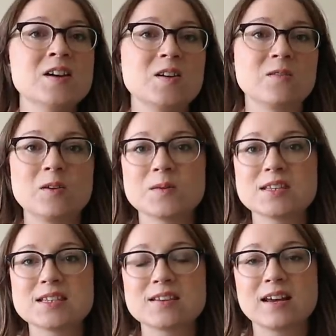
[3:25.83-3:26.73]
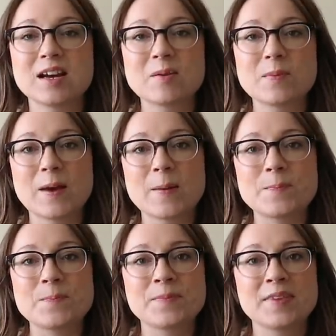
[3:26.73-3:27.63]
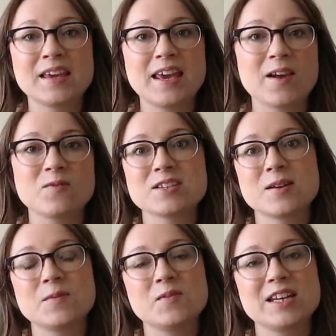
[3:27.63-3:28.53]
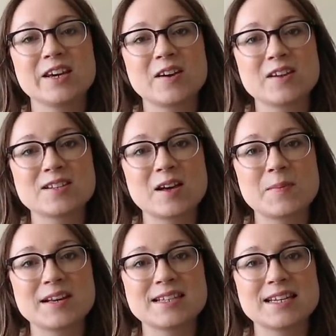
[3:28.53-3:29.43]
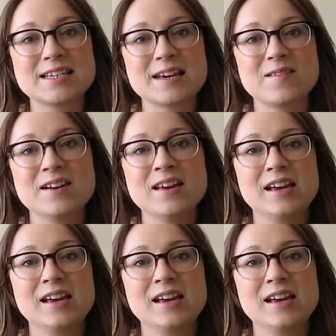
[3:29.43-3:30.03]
or if you want to sign up, yeah, every time a video goes up, I send out